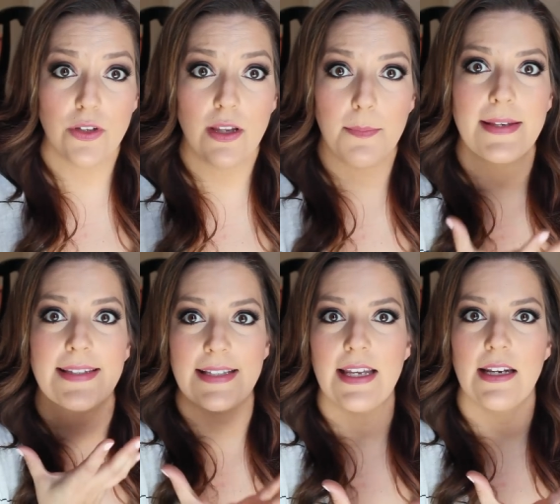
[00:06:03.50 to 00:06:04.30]
feel like my
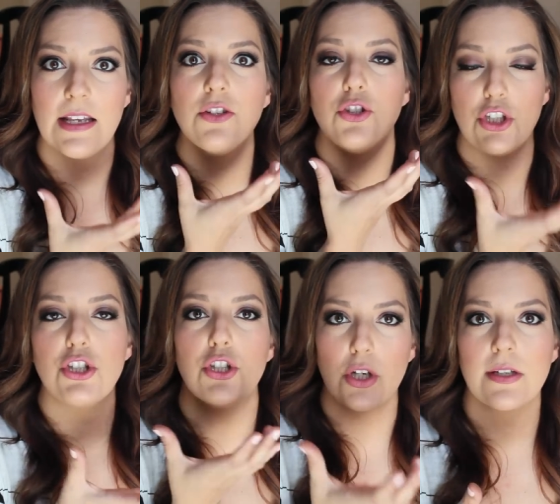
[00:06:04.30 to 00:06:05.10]
skin
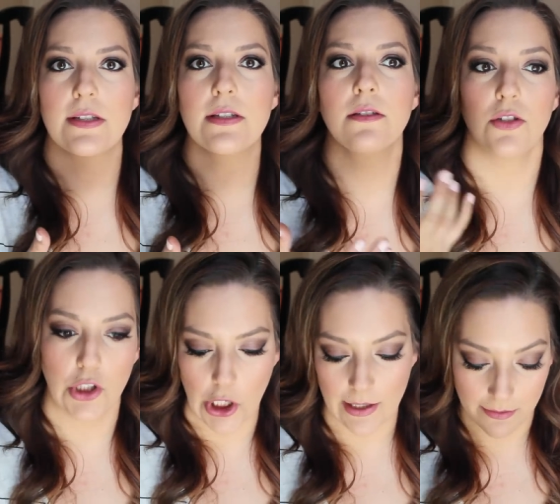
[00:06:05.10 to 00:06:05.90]
just looks
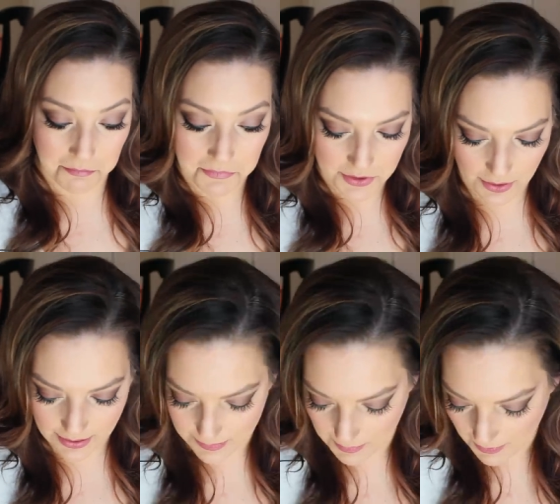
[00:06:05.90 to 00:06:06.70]
good. So
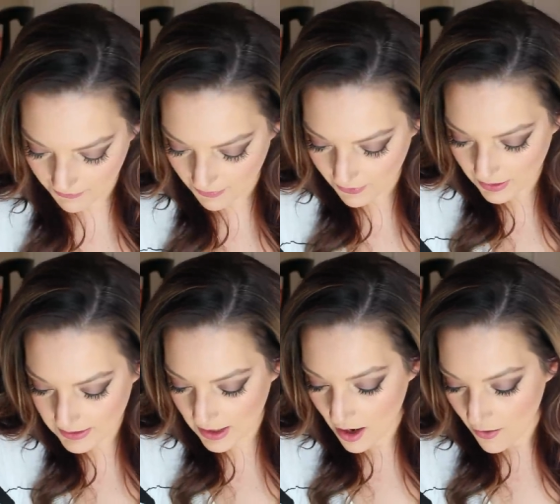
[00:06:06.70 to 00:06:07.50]
that's been my
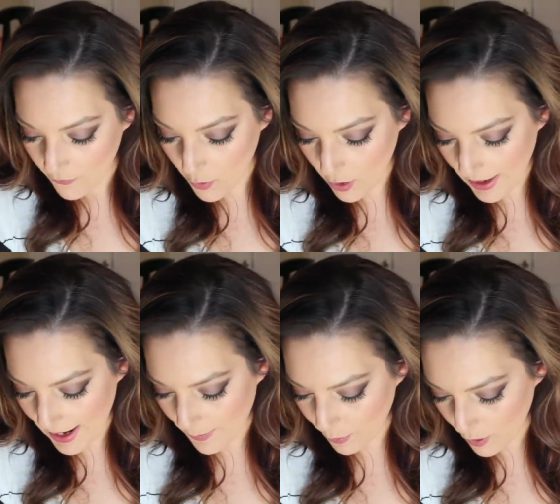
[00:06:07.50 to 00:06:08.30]
favorite for
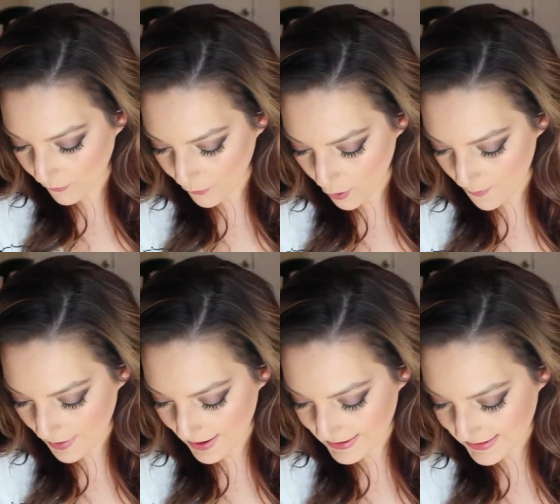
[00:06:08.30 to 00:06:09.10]
April for
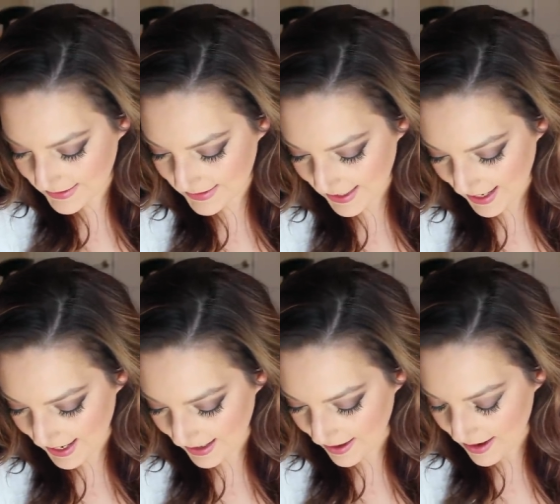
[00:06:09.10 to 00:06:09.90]
my
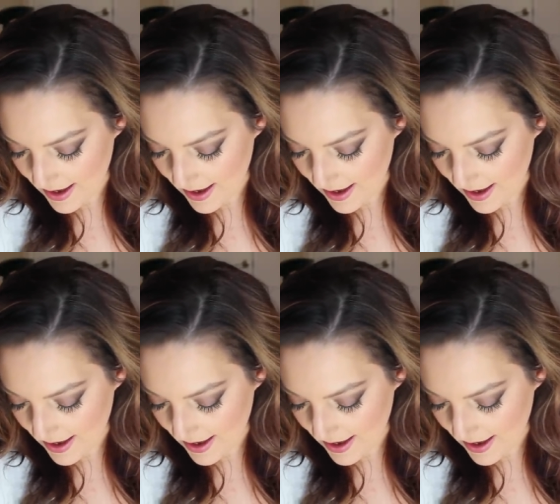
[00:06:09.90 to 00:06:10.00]
skin.